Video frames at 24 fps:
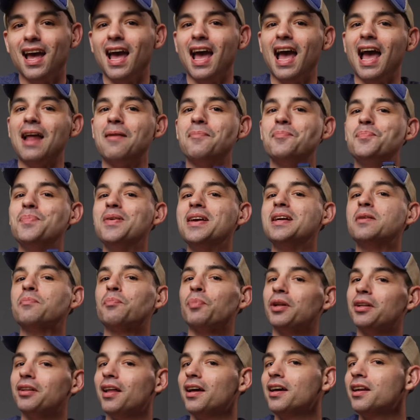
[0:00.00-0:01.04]
And being
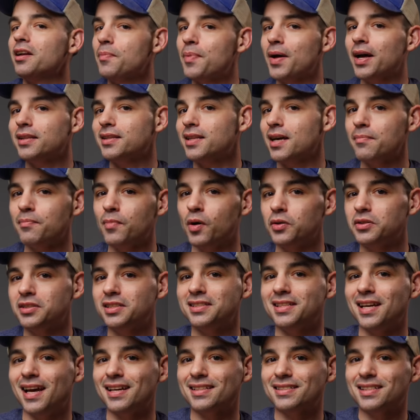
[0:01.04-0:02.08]
polite about that
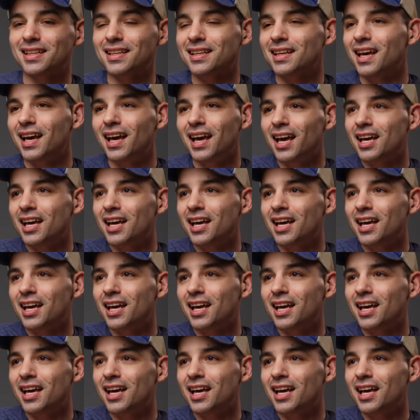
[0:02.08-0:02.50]
multitasking,